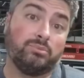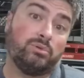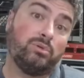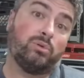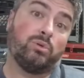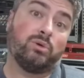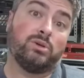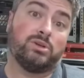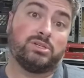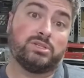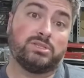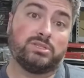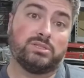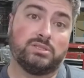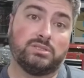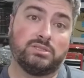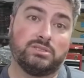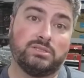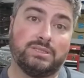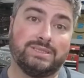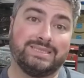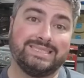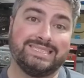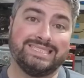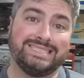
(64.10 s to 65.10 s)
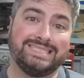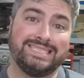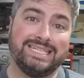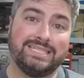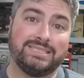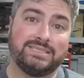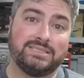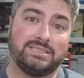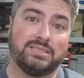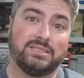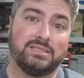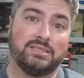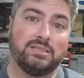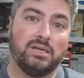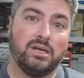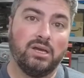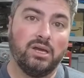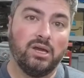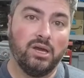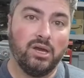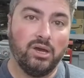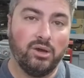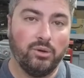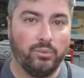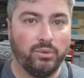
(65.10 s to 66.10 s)
porch just to test it.
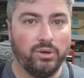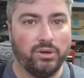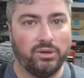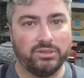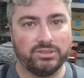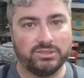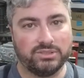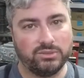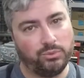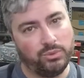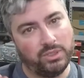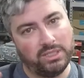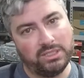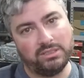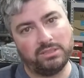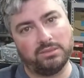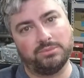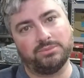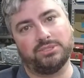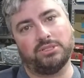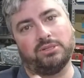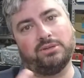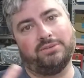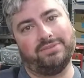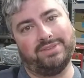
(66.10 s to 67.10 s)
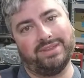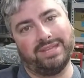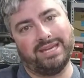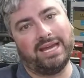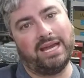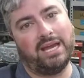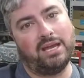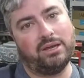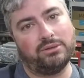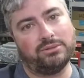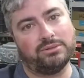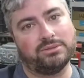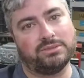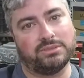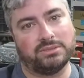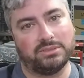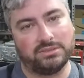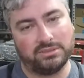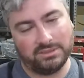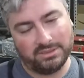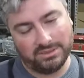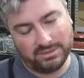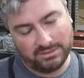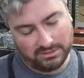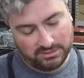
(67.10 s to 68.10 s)
Well, as the wind comes off the
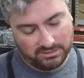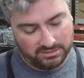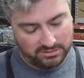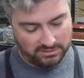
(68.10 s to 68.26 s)
house, it,